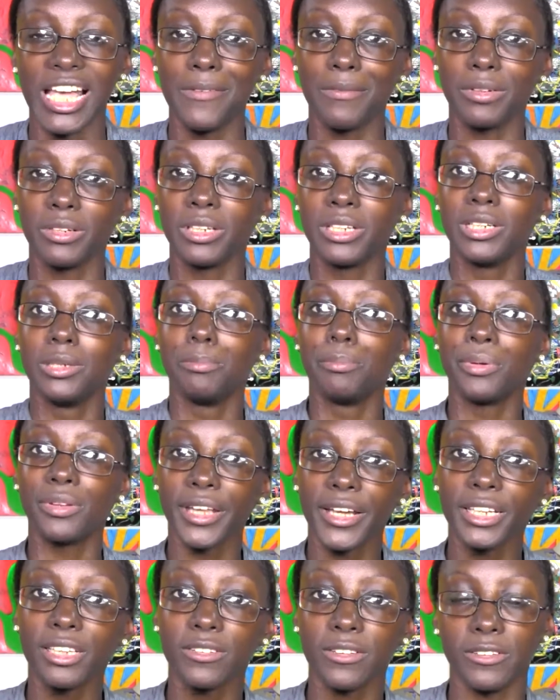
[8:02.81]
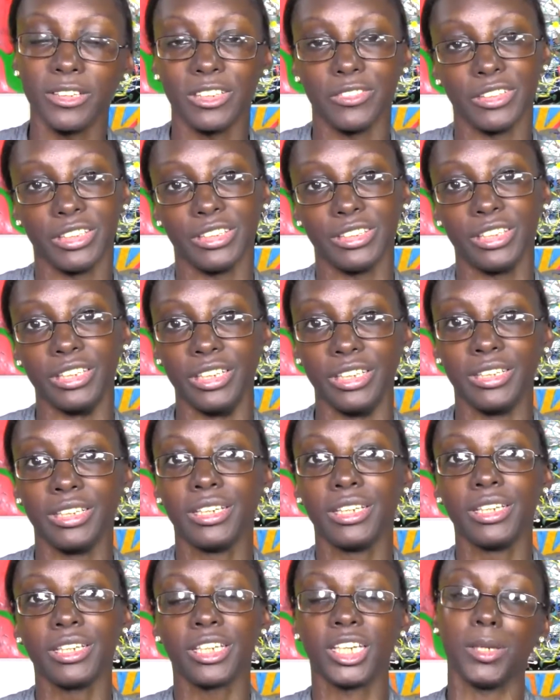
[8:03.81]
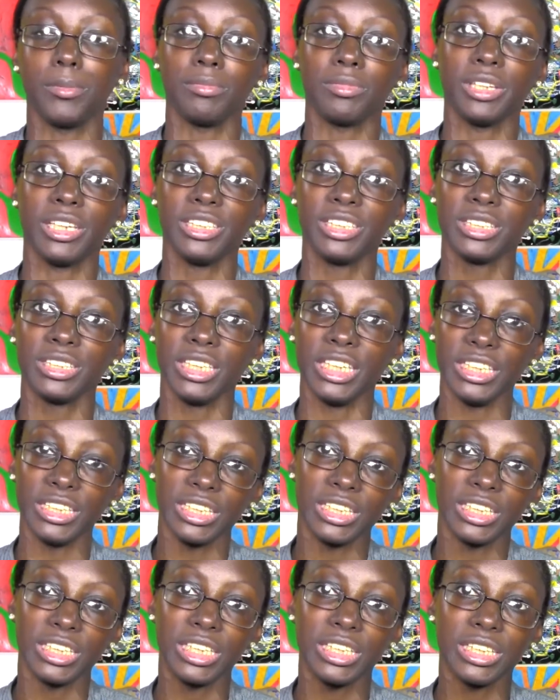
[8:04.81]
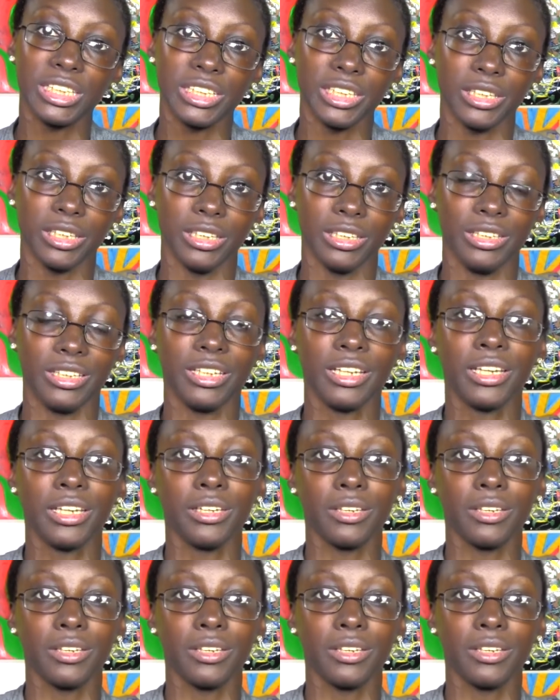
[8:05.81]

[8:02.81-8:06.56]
Have a place for everything. Keep things neat and clean.